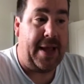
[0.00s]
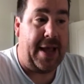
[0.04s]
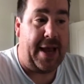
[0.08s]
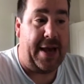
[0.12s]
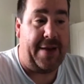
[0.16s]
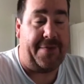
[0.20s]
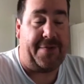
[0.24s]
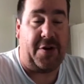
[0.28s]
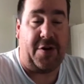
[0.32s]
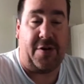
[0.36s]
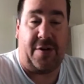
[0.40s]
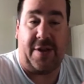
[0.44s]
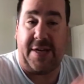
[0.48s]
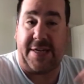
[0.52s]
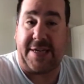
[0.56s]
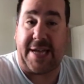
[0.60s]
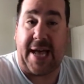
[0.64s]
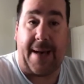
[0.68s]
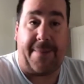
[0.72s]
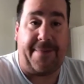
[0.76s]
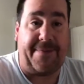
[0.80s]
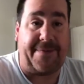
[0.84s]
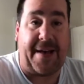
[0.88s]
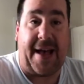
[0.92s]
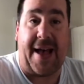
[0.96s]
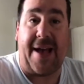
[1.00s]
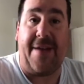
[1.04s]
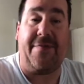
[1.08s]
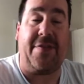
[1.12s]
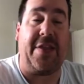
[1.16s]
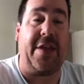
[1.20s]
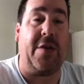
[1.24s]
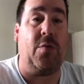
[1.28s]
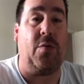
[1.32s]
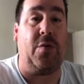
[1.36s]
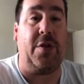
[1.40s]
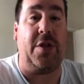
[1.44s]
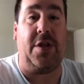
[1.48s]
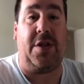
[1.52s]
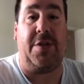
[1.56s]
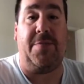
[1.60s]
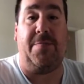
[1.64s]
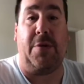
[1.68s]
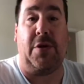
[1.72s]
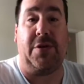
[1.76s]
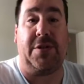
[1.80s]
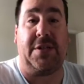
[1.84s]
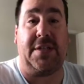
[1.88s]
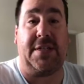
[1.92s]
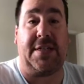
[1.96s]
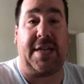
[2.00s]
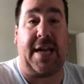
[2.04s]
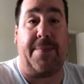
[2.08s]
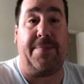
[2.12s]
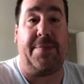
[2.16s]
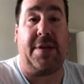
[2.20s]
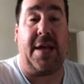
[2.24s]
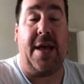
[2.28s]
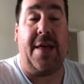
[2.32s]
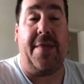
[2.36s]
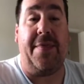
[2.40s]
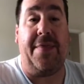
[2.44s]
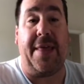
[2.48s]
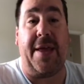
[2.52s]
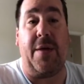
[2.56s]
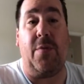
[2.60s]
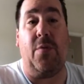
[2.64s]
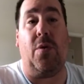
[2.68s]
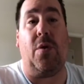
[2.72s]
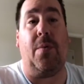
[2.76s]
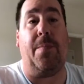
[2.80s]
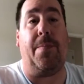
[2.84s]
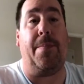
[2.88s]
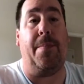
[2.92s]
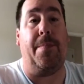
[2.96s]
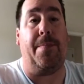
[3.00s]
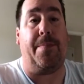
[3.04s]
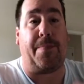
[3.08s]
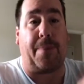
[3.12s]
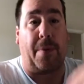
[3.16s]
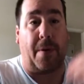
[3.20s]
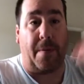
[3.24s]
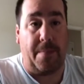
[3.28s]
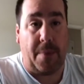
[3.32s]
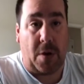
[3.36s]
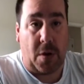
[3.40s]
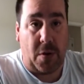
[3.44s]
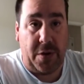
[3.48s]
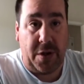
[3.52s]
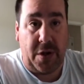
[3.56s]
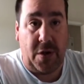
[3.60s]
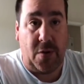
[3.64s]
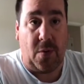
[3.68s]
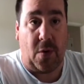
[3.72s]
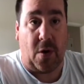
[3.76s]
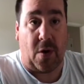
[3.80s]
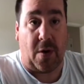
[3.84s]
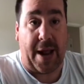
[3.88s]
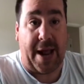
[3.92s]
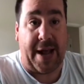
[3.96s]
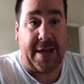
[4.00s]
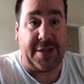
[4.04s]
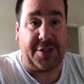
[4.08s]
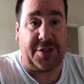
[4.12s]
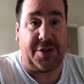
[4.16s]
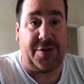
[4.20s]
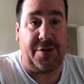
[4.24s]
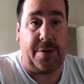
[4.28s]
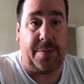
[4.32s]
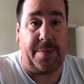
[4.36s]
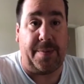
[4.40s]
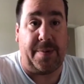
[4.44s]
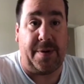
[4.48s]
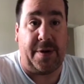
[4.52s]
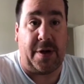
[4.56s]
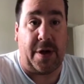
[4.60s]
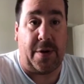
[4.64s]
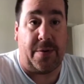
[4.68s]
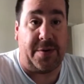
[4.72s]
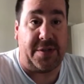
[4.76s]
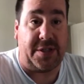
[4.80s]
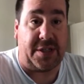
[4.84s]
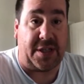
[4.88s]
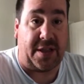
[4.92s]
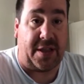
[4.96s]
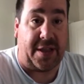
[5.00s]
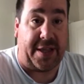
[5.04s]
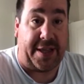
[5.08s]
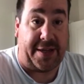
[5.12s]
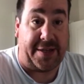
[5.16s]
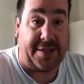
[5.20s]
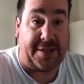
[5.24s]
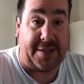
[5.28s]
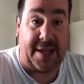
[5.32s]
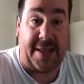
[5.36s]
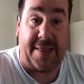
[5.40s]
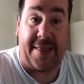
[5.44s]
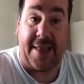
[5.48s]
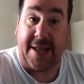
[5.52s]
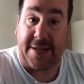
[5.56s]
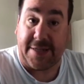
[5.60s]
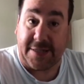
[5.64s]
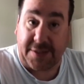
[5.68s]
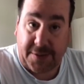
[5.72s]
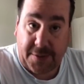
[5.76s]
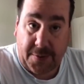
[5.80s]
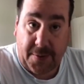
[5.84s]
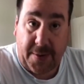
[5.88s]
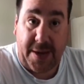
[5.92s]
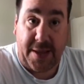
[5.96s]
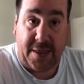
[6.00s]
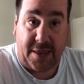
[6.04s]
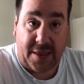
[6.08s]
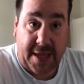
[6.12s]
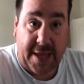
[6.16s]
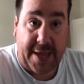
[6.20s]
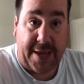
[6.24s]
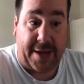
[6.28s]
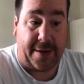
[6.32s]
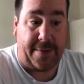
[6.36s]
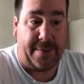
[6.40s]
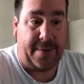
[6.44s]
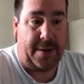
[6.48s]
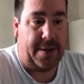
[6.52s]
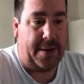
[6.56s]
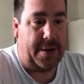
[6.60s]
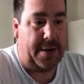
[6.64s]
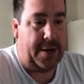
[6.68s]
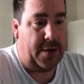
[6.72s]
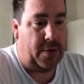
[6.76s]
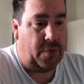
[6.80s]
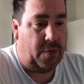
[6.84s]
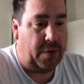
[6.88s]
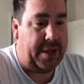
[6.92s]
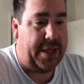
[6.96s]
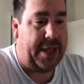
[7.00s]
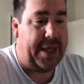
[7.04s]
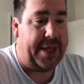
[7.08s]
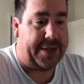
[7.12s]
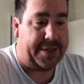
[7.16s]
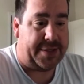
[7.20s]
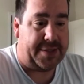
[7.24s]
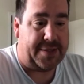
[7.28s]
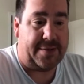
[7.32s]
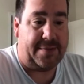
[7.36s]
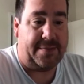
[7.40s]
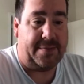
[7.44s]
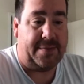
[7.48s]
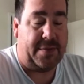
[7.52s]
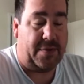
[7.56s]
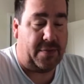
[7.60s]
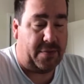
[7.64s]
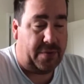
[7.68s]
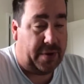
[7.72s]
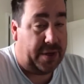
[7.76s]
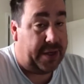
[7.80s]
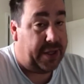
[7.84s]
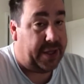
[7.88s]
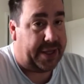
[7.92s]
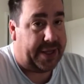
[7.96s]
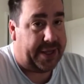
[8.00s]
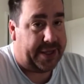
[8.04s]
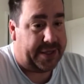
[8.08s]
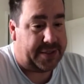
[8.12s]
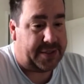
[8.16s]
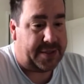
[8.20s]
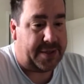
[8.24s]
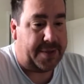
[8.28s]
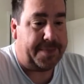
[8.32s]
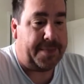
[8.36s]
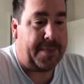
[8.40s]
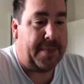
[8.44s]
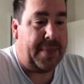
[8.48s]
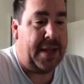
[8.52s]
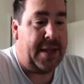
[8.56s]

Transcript: And if you're in the top five, they most of the time they will promote you or ask you to go into elites, and that's a great thing. Really is, really is.